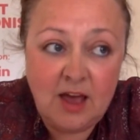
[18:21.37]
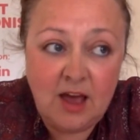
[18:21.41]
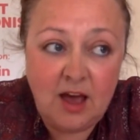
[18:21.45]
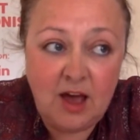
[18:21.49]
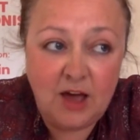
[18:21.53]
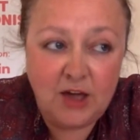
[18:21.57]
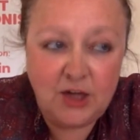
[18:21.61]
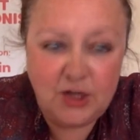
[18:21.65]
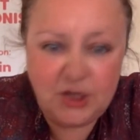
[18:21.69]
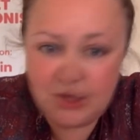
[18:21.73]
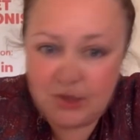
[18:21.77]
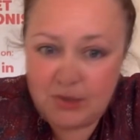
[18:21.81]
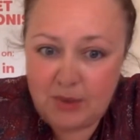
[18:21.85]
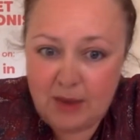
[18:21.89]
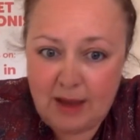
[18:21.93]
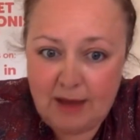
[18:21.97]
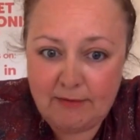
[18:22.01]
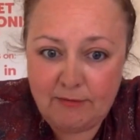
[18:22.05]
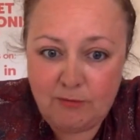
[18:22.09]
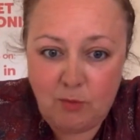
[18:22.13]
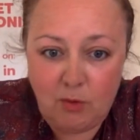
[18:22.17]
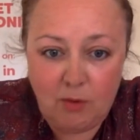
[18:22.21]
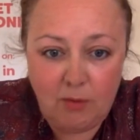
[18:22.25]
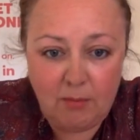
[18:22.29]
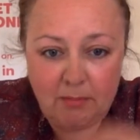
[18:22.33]
I do
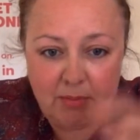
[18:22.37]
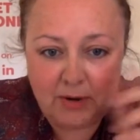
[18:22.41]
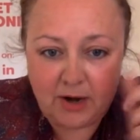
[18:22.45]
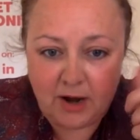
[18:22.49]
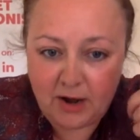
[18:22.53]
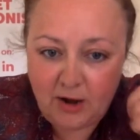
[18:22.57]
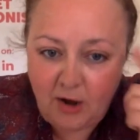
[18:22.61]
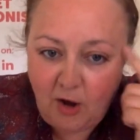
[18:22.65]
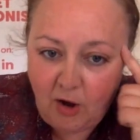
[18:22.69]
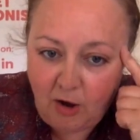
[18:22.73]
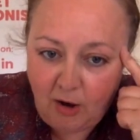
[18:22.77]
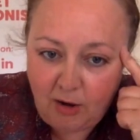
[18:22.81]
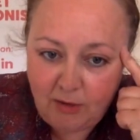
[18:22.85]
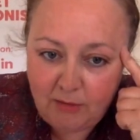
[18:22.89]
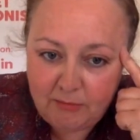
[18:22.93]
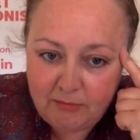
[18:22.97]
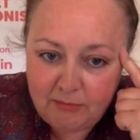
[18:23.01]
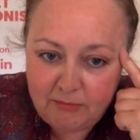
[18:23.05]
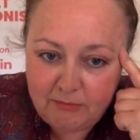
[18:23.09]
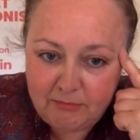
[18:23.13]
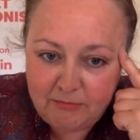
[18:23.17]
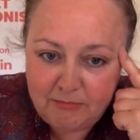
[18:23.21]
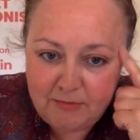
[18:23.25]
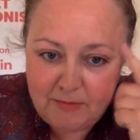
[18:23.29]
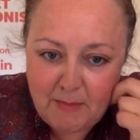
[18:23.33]
have one, but I can't
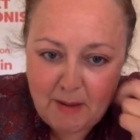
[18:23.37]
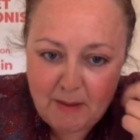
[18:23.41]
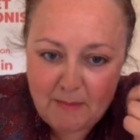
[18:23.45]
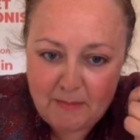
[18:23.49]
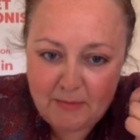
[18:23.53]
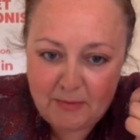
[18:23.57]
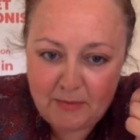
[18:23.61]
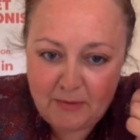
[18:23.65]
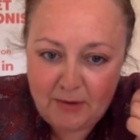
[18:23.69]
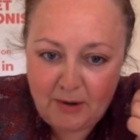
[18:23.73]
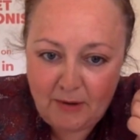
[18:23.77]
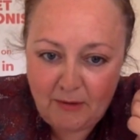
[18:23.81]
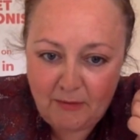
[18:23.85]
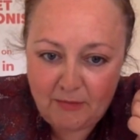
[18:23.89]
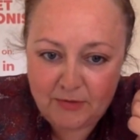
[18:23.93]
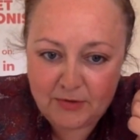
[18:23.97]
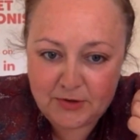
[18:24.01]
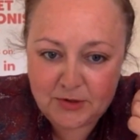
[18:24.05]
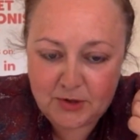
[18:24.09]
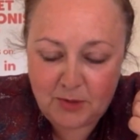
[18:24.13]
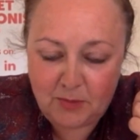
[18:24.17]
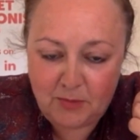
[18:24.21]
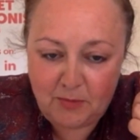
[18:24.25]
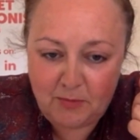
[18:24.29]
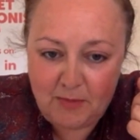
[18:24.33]
remember it off the
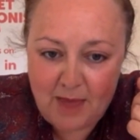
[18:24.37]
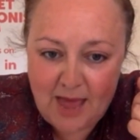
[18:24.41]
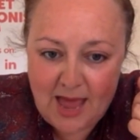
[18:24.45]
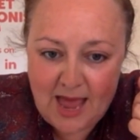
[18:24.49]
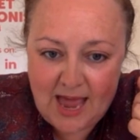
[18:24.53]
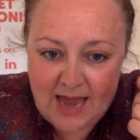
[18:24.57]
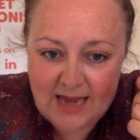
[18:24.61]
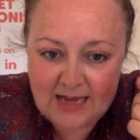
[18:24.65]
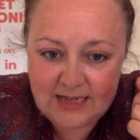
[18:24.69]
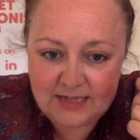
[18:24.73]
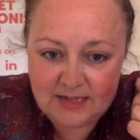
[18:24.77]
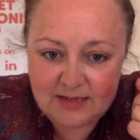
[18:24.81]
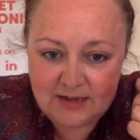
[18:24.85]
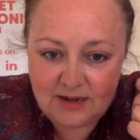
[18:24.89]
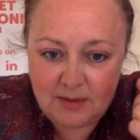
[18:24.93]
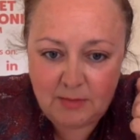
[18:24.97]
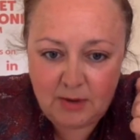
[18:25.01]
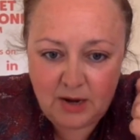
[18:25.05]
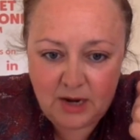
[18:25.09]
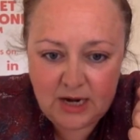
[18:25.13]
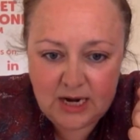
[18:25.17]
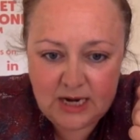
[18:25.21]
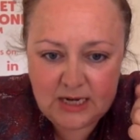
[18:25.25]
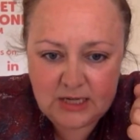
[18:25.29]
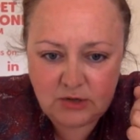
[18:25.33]
top of my head. I
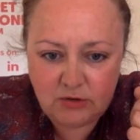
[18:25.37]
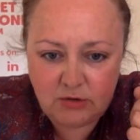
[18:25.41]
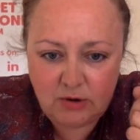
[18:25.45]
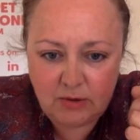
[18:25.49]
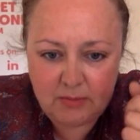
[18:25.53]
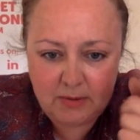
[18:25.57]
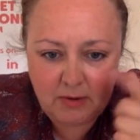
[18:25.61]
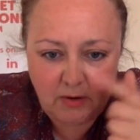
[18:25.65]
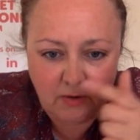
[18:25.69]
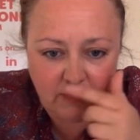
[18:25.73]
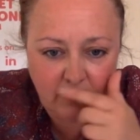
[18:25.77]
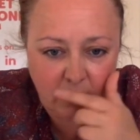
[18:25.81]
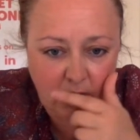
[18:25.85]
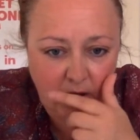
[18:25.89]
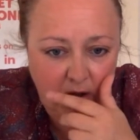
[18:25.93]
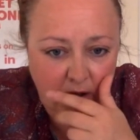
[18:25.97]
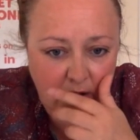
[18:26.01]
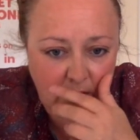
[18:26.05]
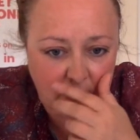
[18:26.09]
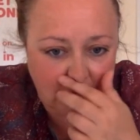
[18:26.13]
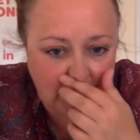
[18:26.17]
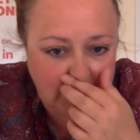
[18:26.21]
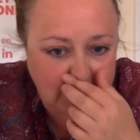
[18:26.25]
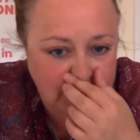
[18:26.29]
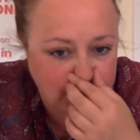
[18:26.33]
might need to grab it off
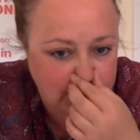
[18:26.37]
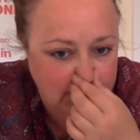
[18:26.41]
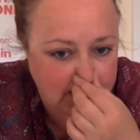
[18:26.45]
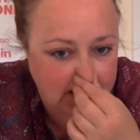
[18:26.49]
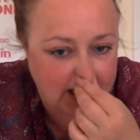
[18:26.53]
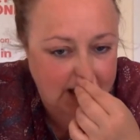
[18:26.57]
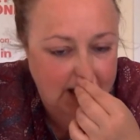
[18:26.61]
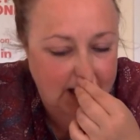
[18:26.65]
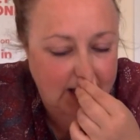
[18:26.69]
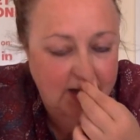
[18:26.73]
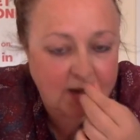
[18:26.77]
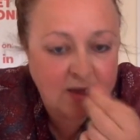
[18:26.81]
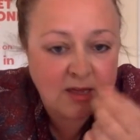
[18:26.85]
Carla, actually.